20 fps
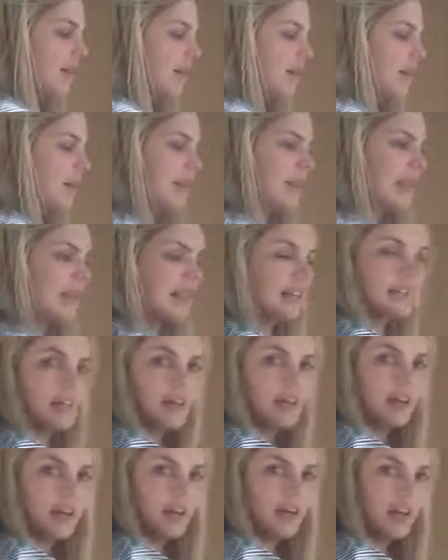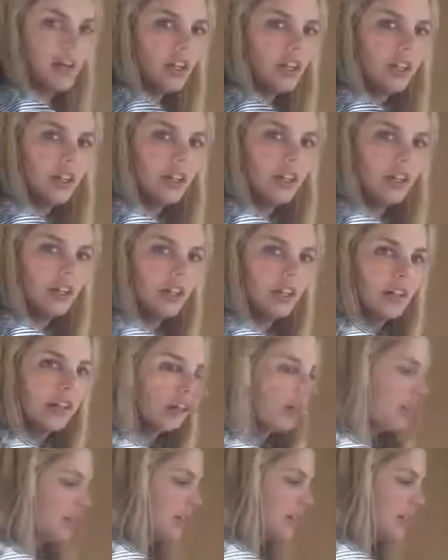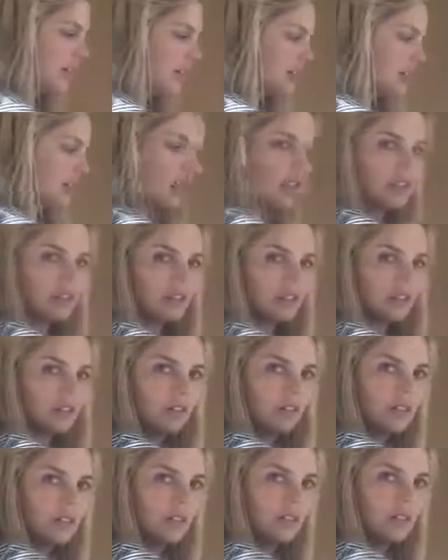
Let's take my hook, stick it through.